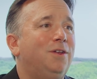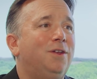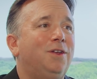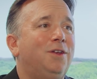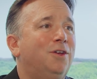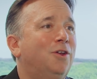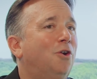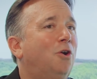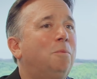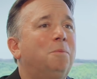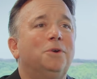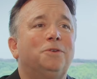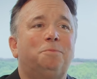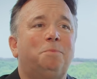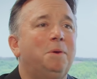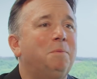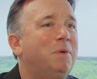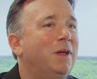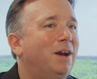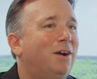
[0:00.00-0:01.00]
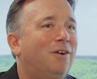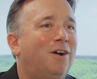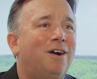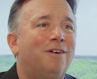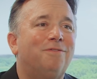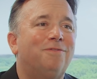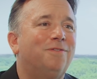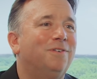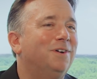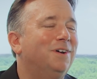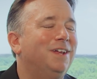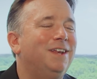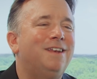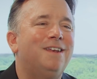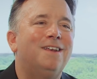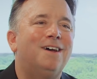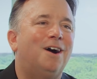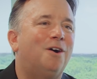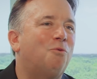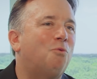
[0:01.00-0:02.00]
you'd almost be better off
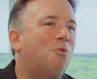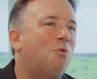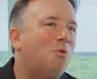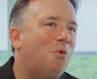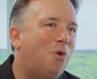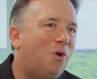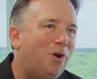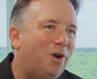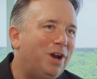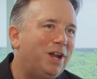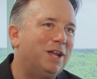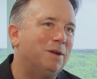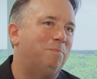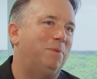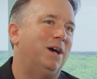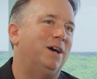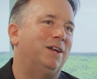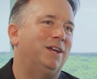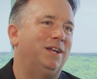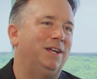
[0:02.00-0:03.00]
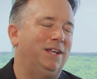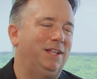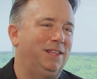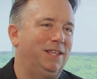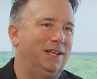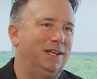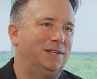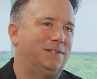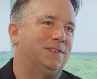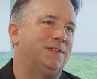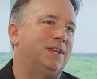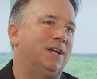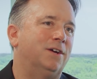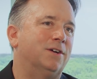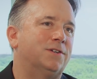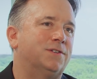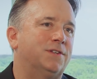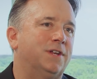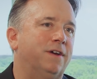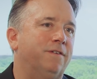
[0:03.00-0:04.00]
not worrying about any of the
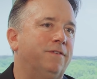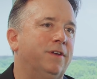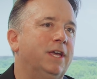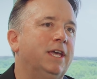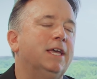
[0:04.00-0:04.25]
esoteric stuff